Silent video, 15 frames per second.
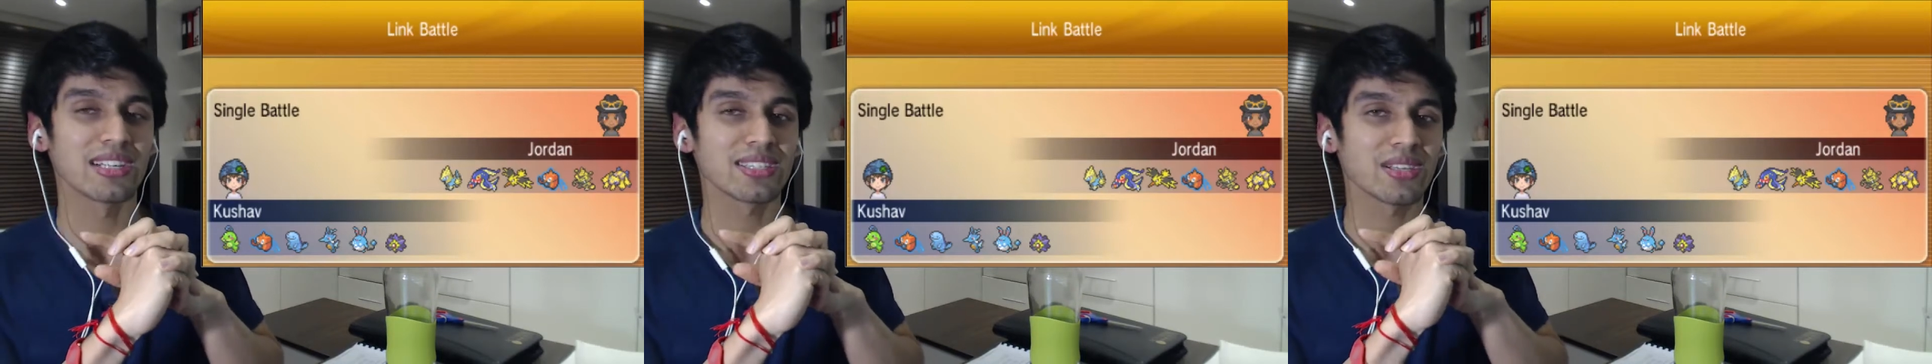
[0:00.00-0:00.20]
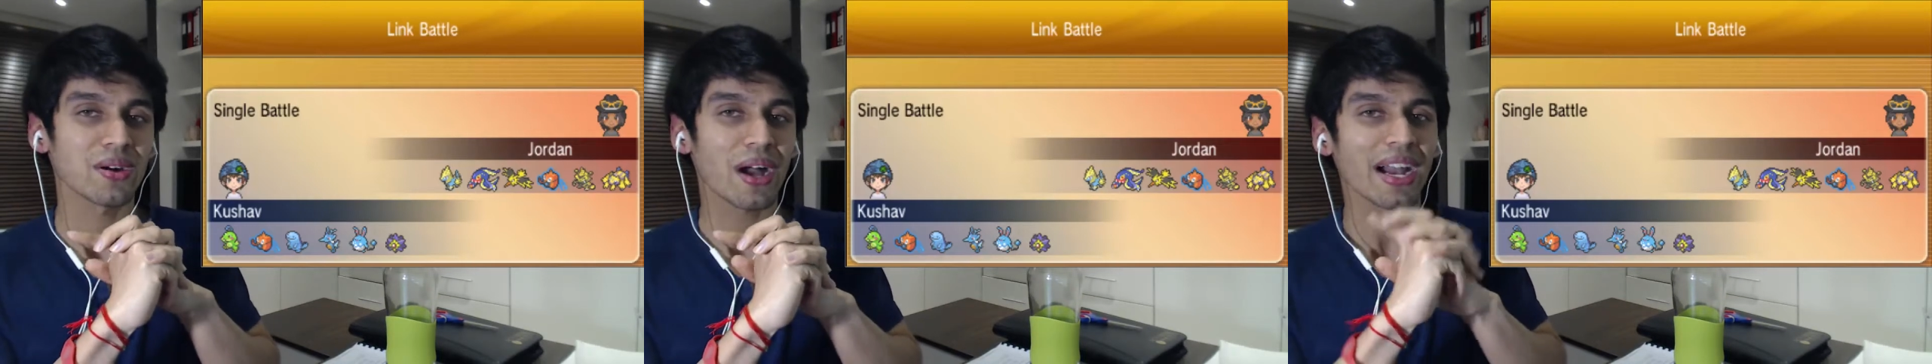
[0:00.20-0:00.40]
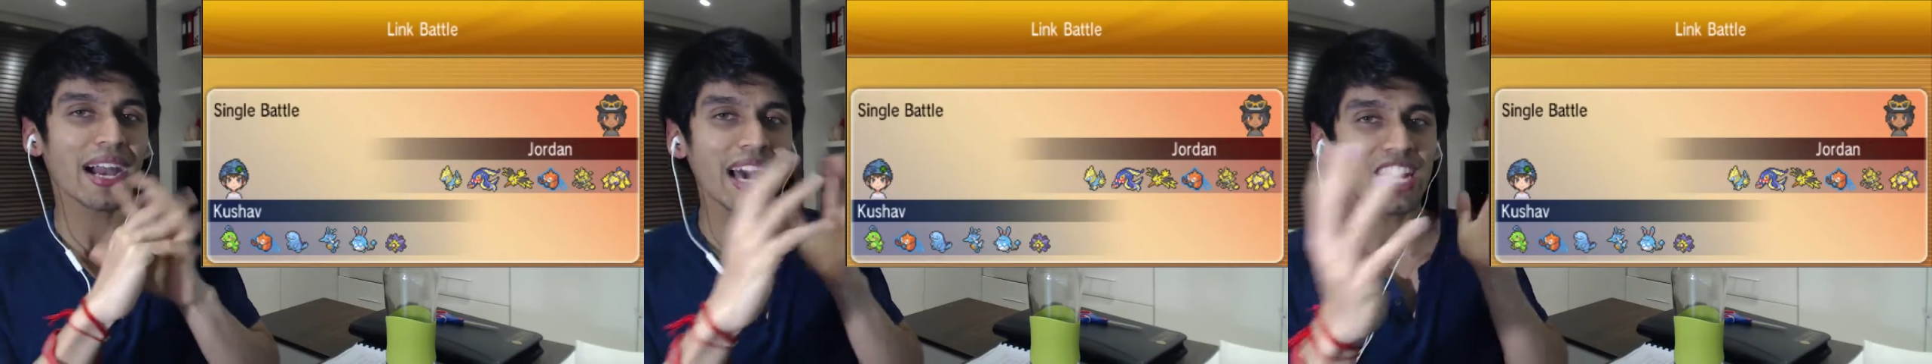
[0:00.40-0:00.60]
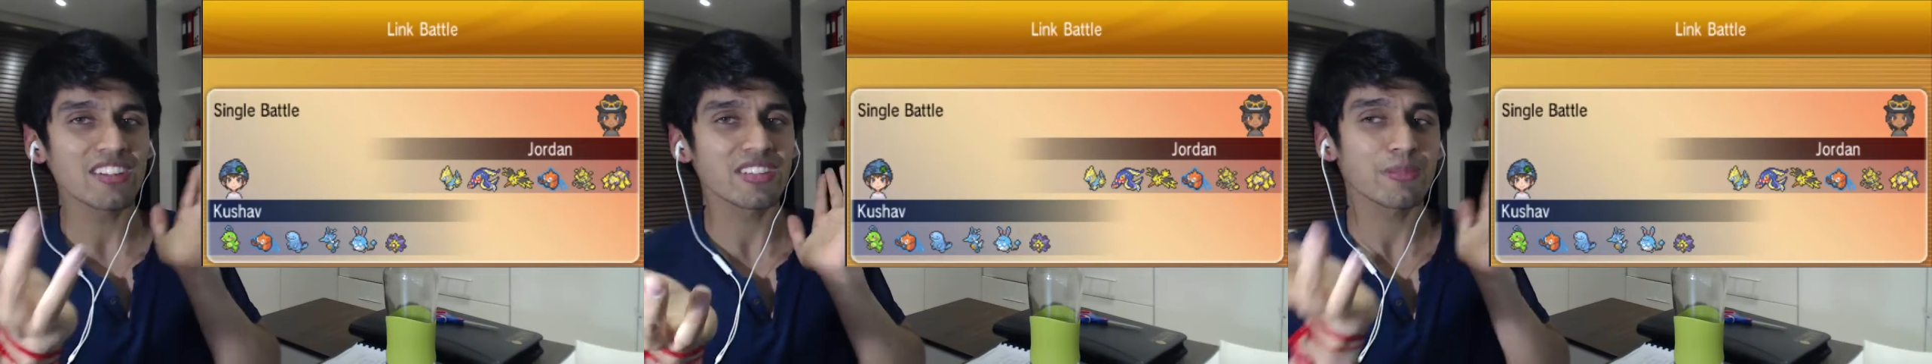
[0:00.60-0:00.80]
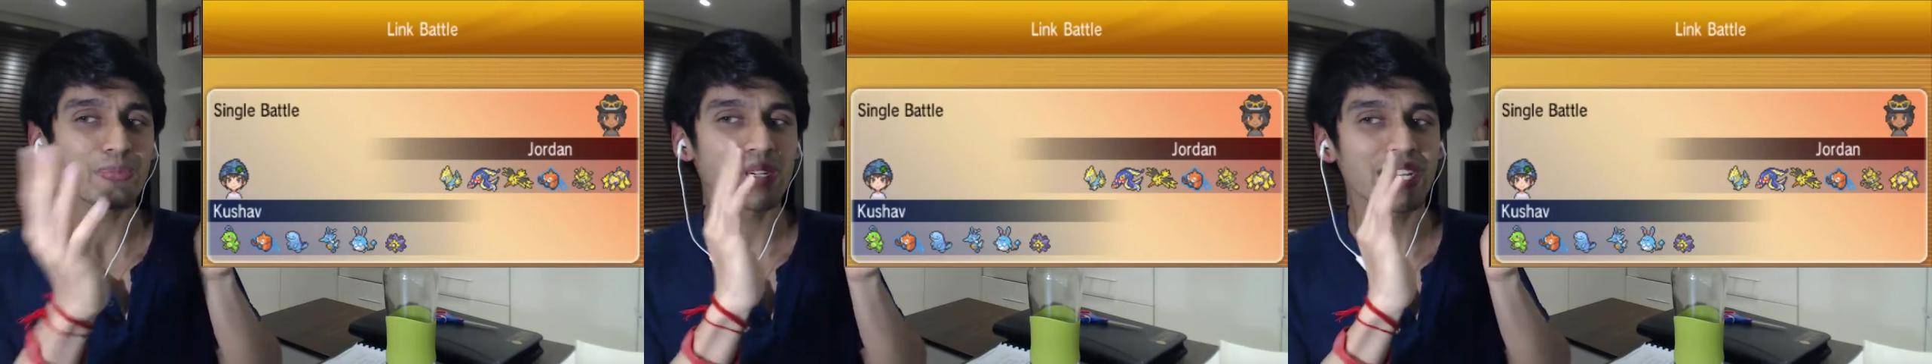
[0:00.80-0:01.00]
So I kind of
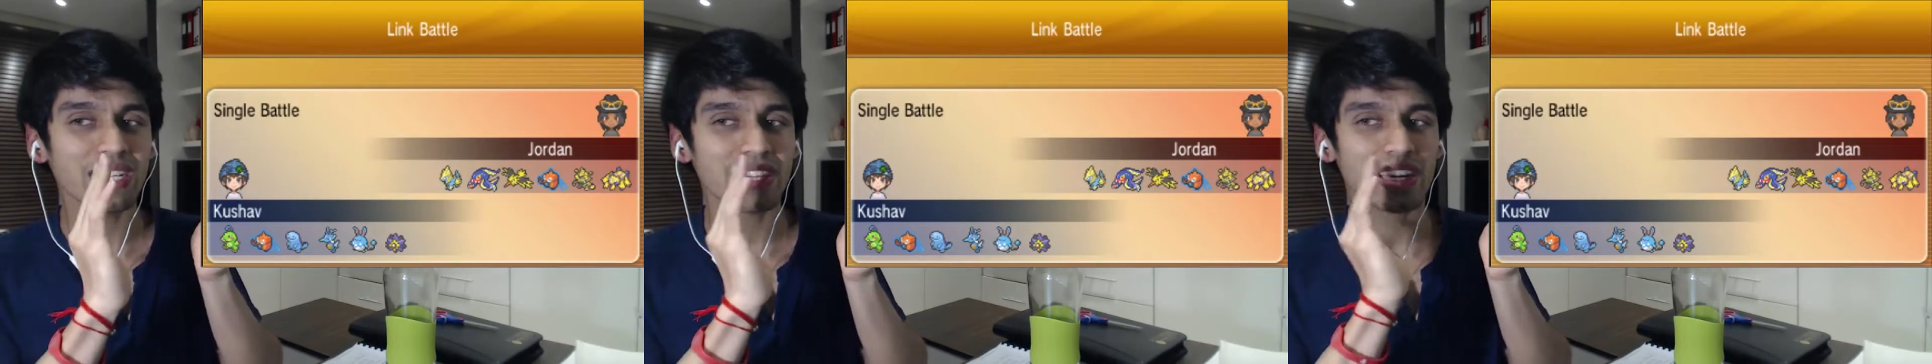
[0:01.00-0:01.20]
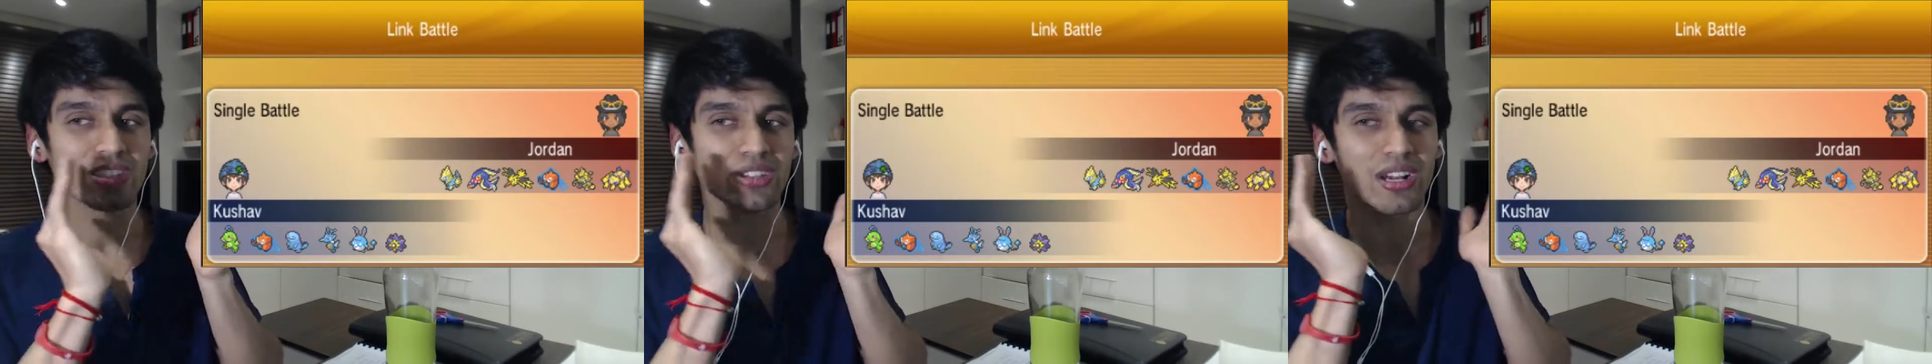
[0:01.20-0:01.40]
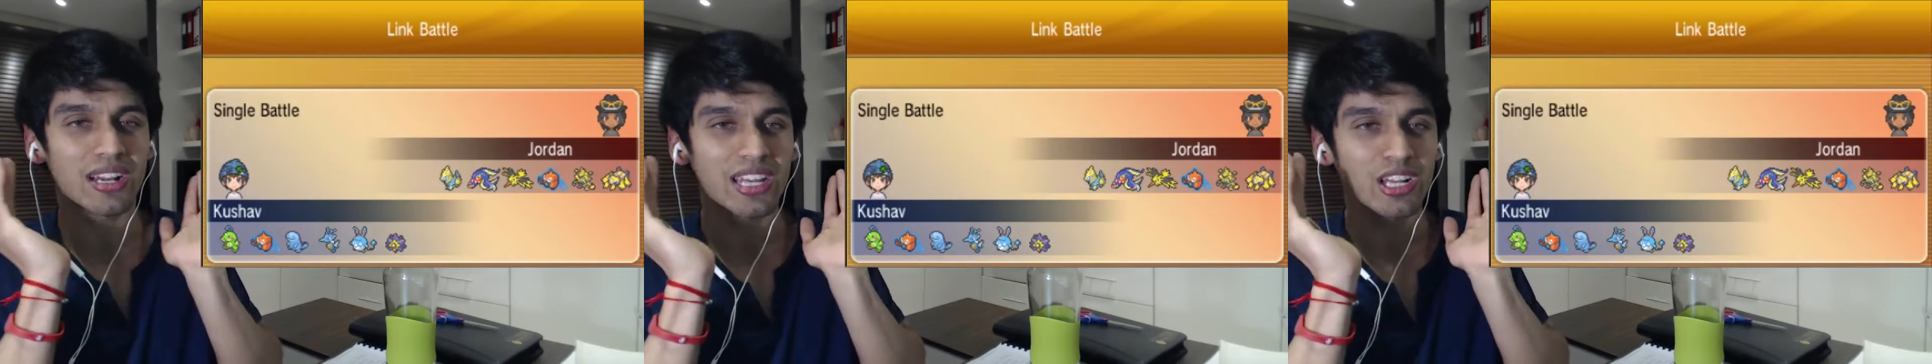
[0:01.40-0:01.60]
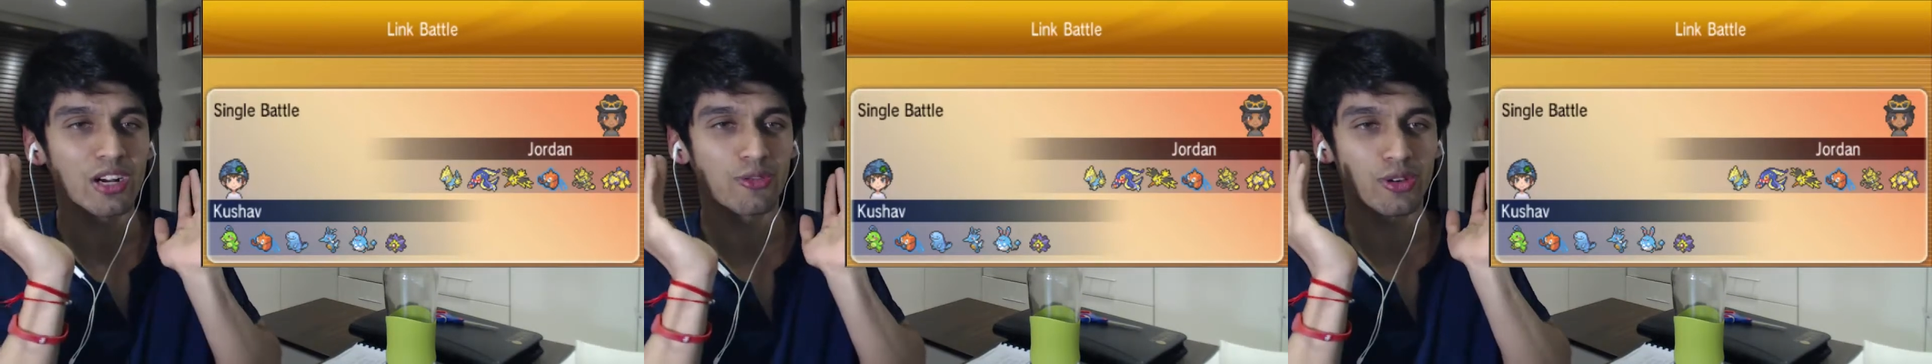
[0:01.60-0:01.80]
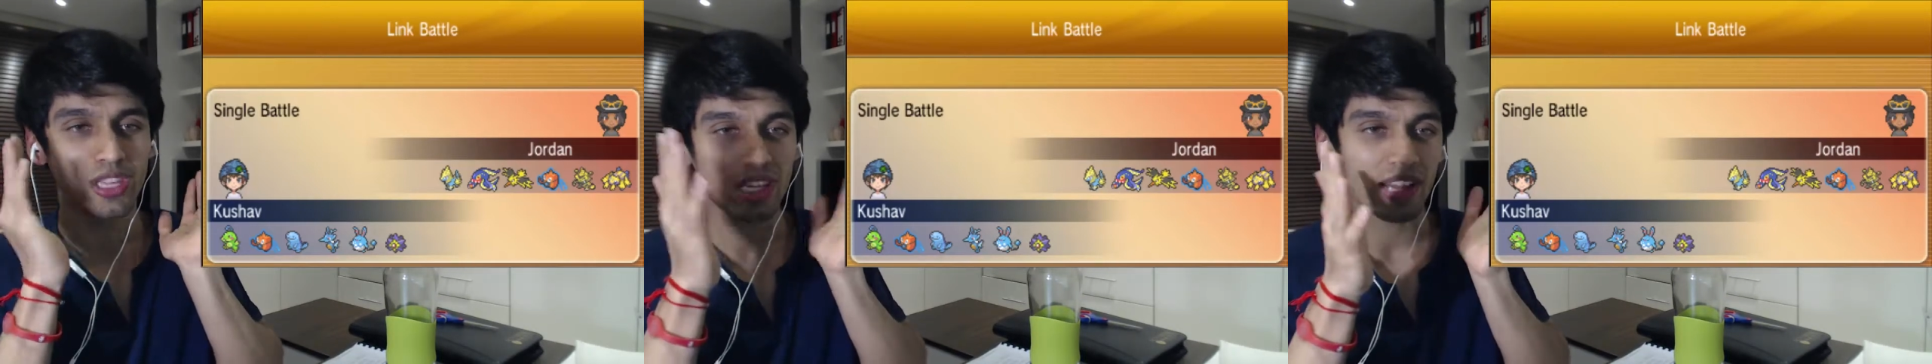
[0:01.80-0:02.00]
did predict that he's going to lead
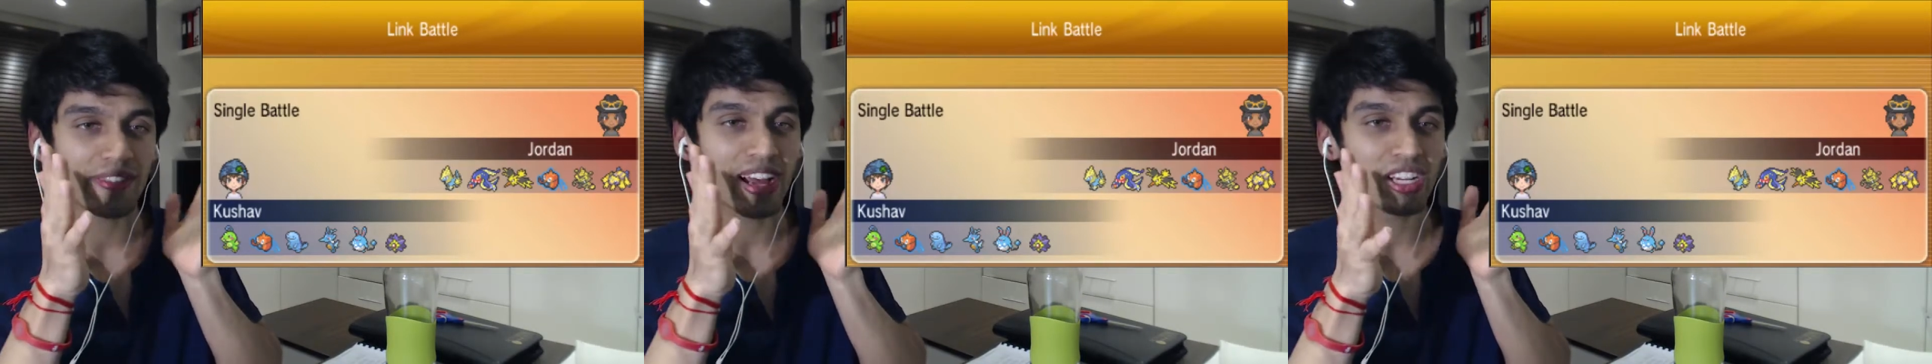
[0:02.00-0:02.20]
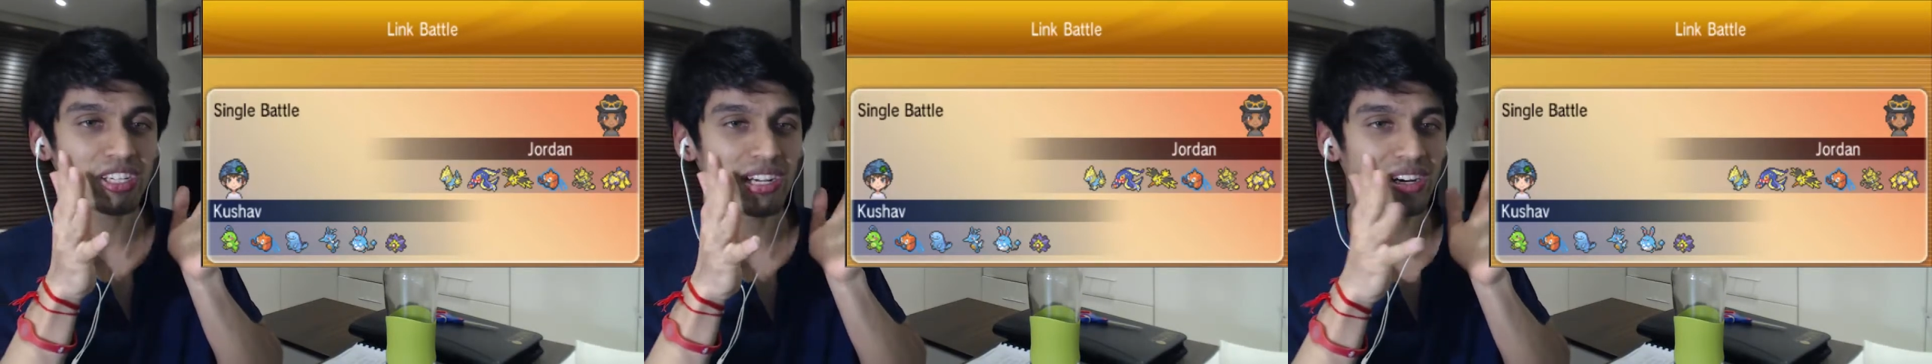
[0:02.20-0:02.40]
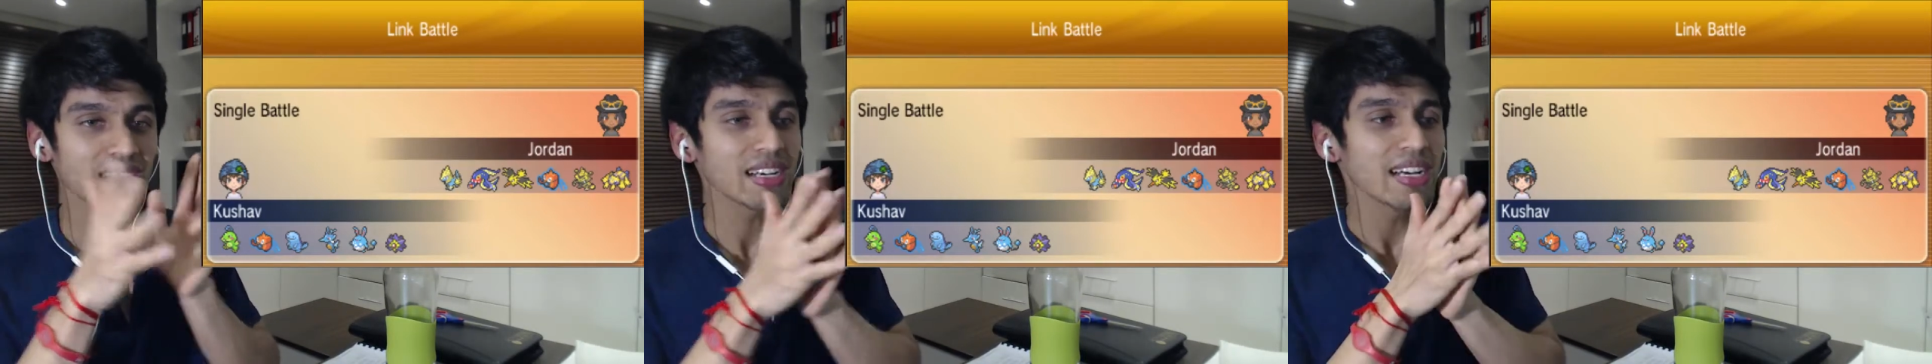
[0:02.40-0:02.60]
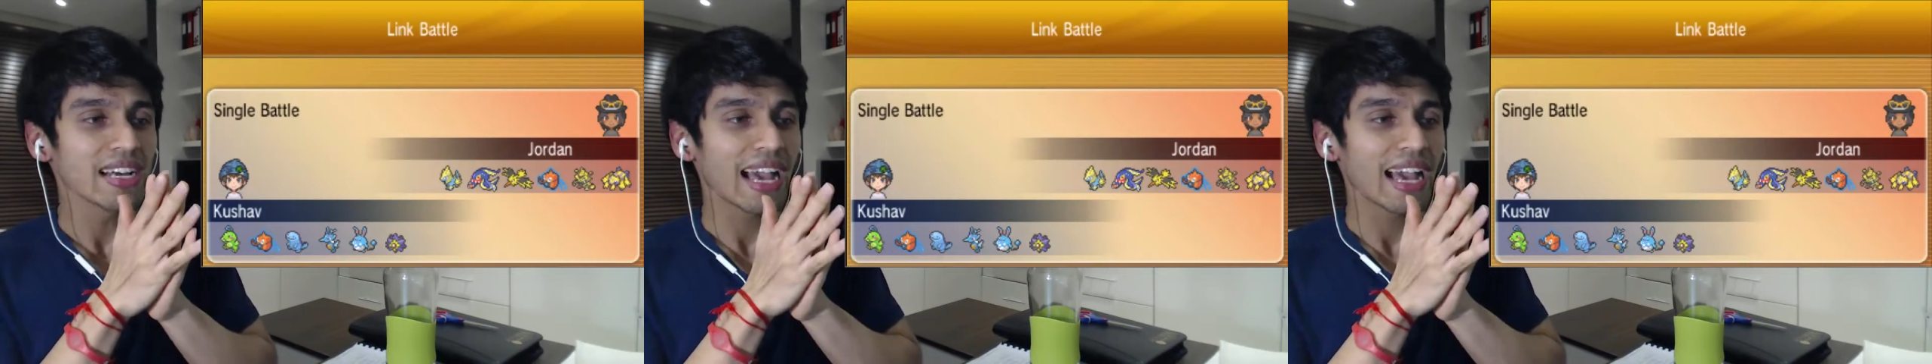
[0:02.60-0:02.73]
off with the Galvantula,